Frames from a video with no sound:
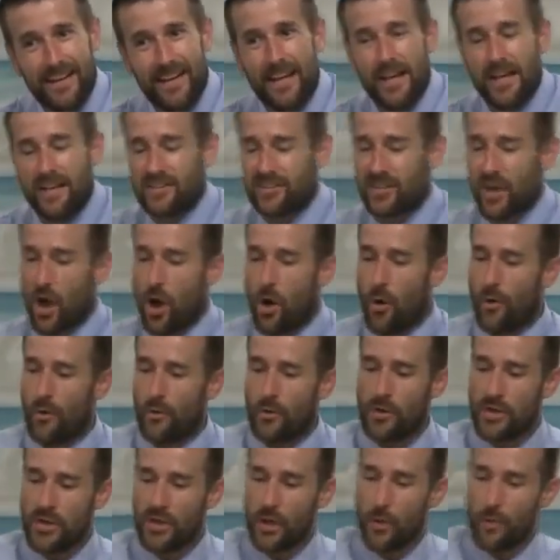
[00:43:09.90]
So,
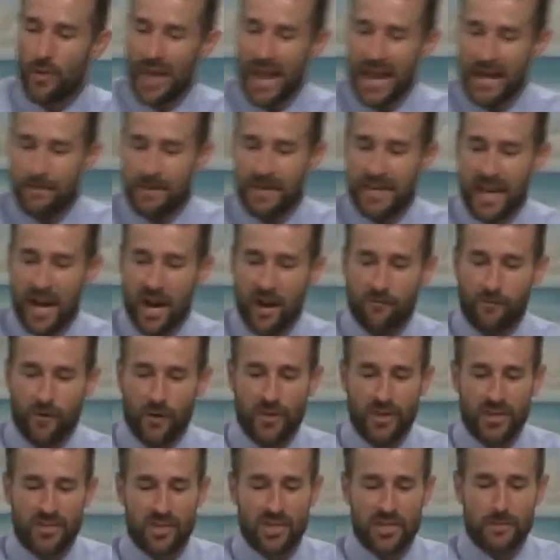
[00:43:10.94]
you know, we got to be careful
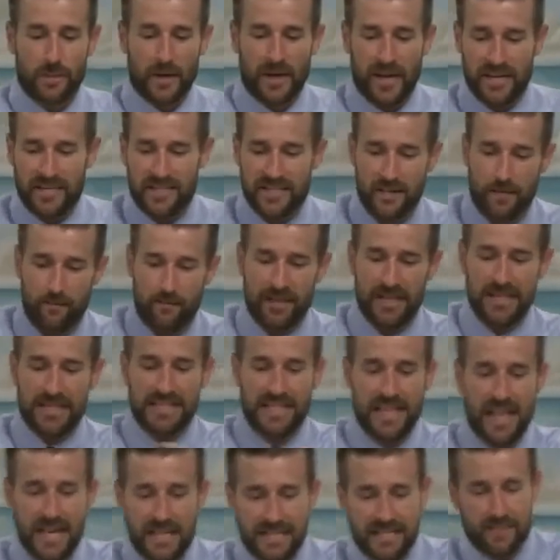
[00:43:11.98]
that just because somebody
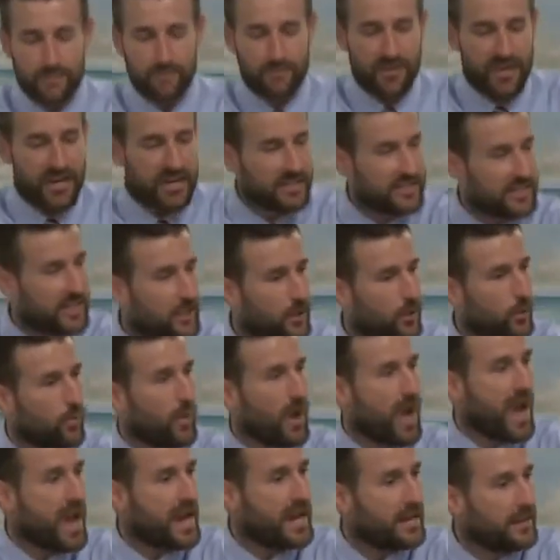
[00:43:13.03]
says some things that are
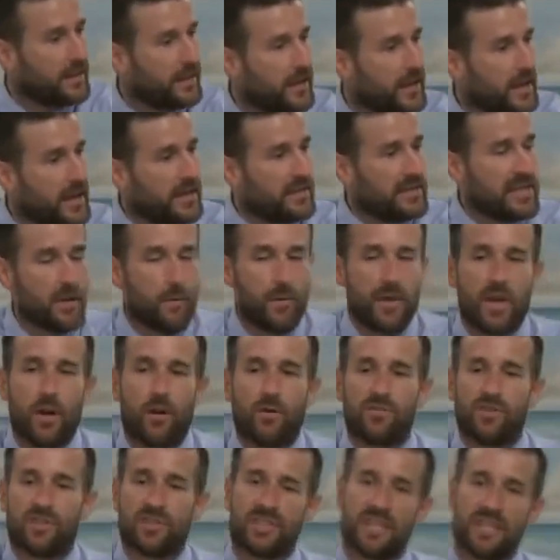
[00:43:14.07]
right, that we
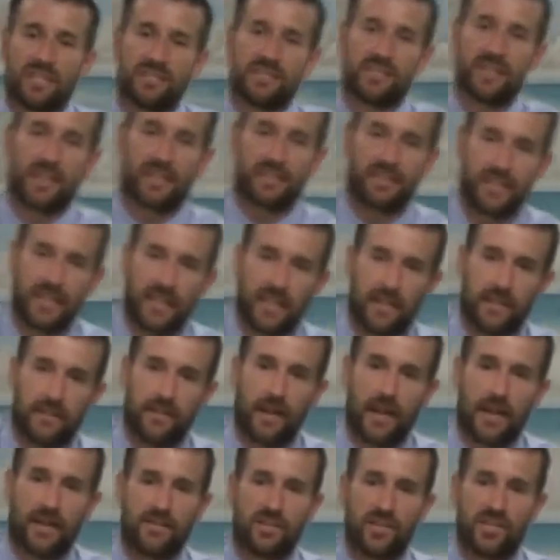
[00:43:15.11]
don't just get sucked in
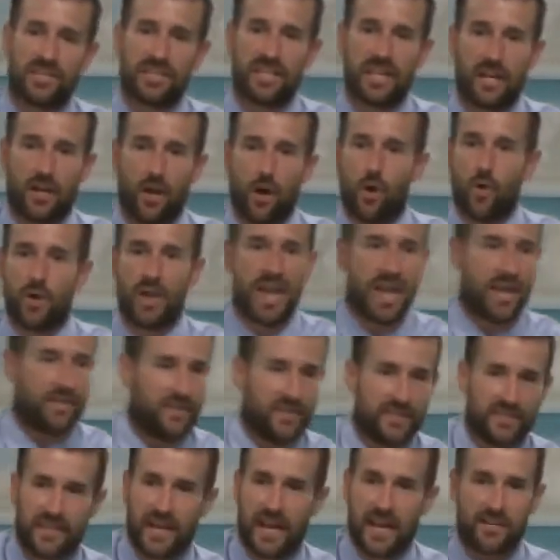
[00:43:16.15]
and just think, oh yeah,
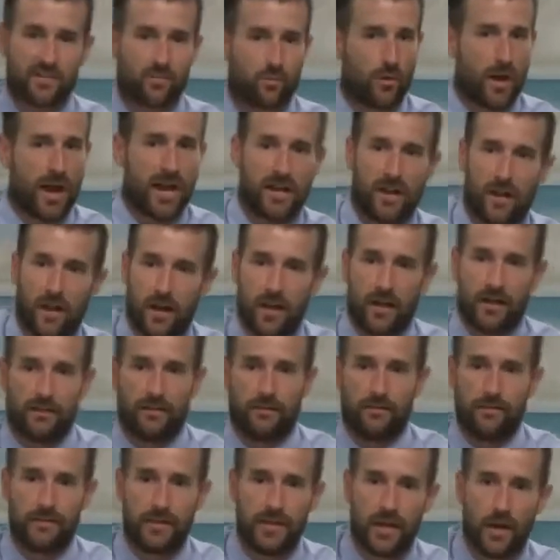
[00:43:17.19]
this guy's right on.
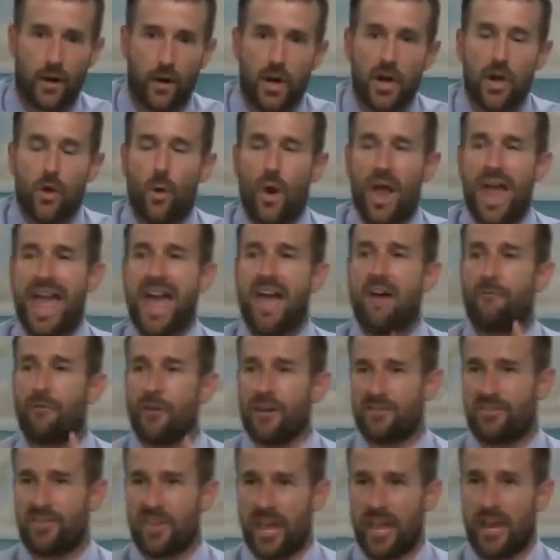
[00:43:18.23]
You know,
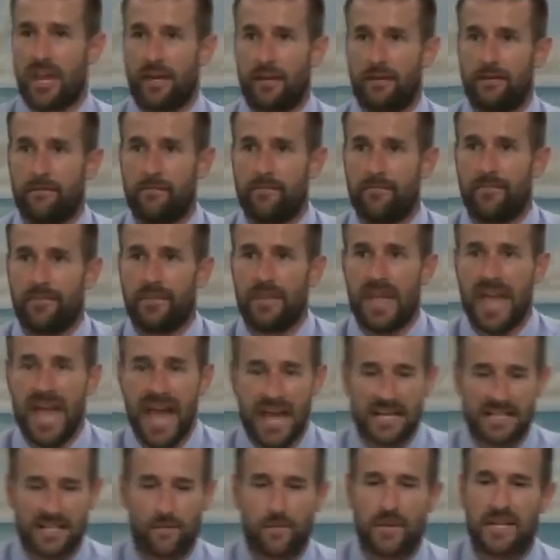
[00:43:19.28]
everything
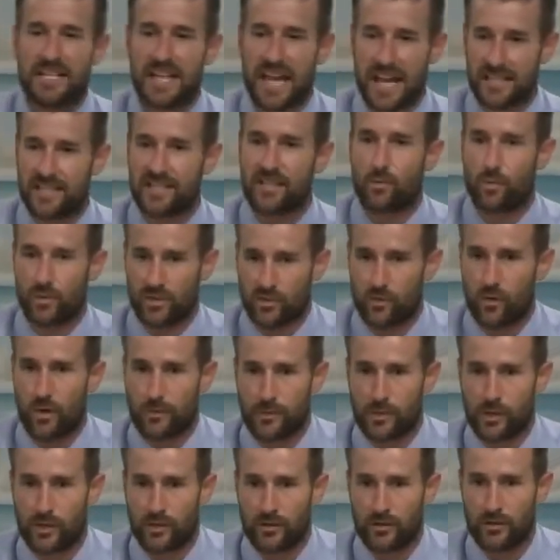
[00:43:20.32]
has to be tested with
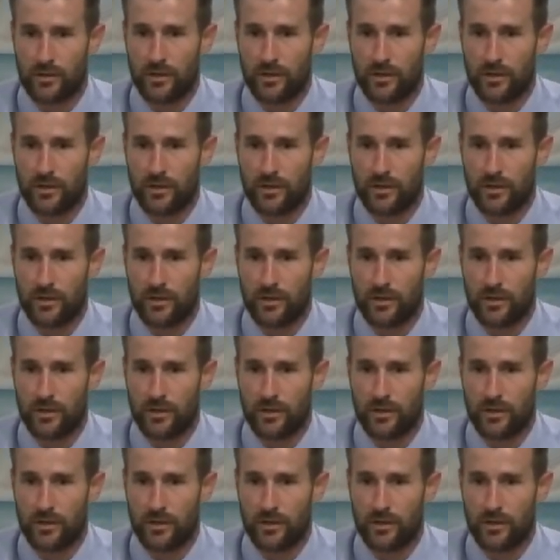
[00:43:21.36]
Scripture.